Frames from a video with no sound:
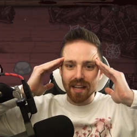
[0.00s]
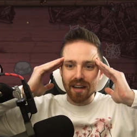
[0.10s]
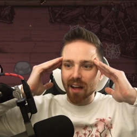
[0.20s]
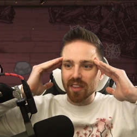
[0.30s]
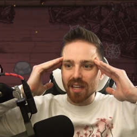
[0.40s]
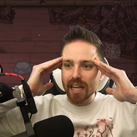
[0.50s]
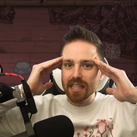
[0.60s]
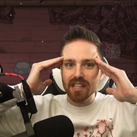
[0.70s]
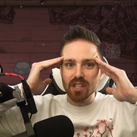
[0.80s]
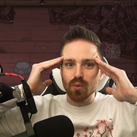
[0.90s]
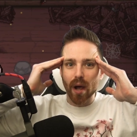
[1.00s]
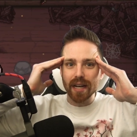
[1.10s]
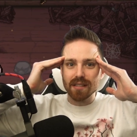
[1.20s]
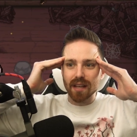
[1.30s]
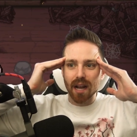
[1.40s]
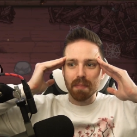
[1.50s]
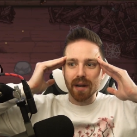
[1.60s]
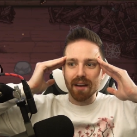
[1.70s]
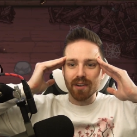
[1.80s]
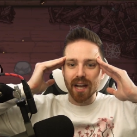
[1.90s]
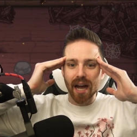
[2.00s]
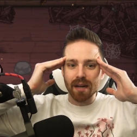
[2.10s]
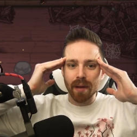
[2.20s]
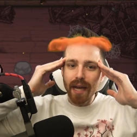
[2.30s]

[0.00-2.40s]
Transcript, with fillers: Is that not the easiest way to set up an every item